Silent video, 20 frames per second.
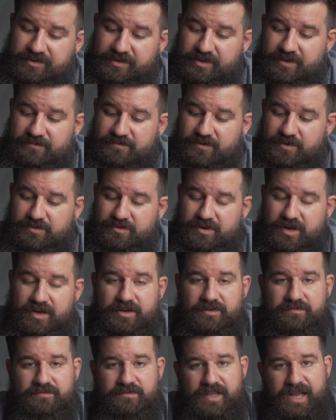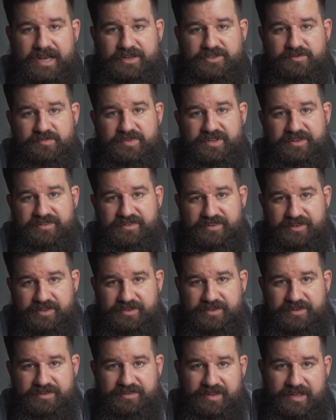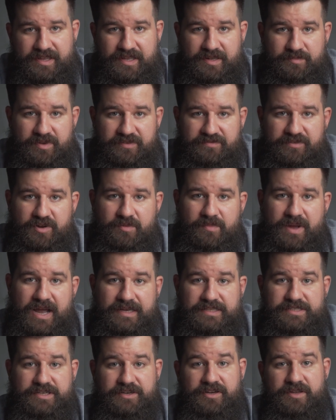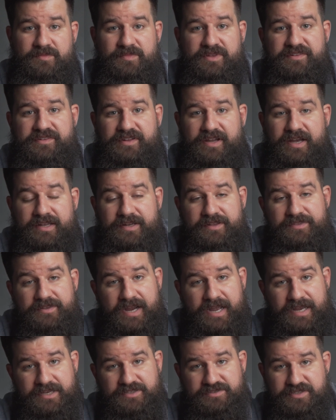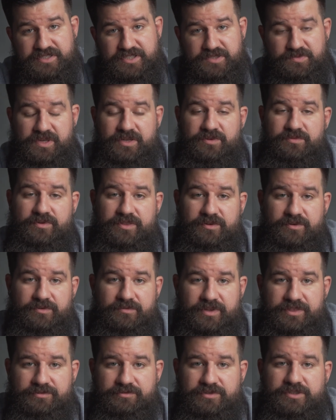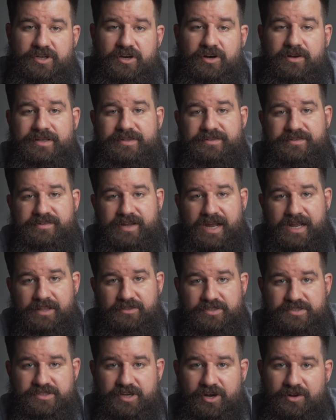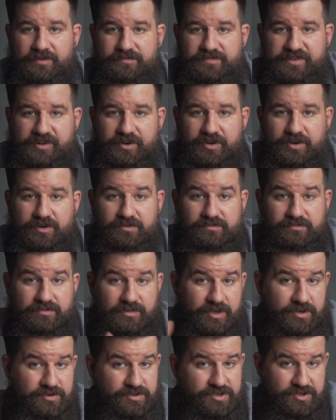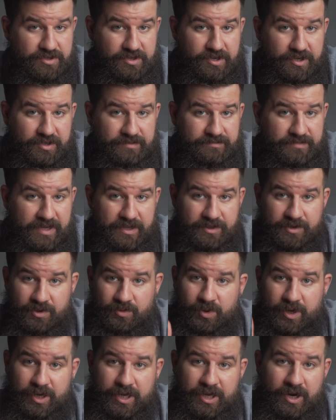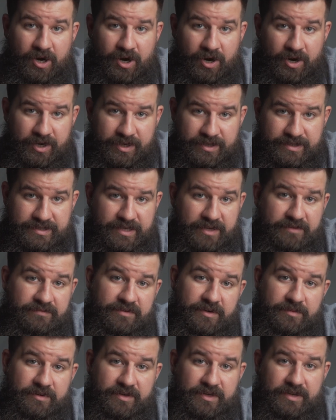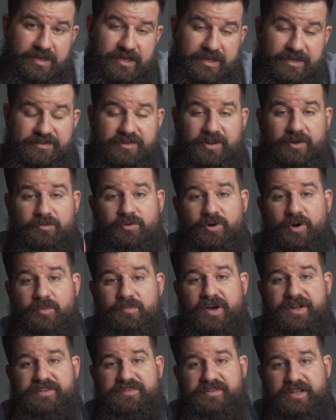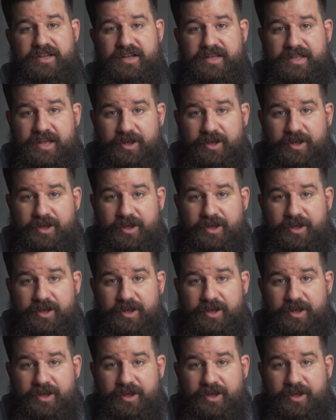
CFU of lactobacillus and bifidobacterium inside, and they're actually sweetened with erythritol and xylitol, so no sugar, and they're working hard to give your kids a robust gut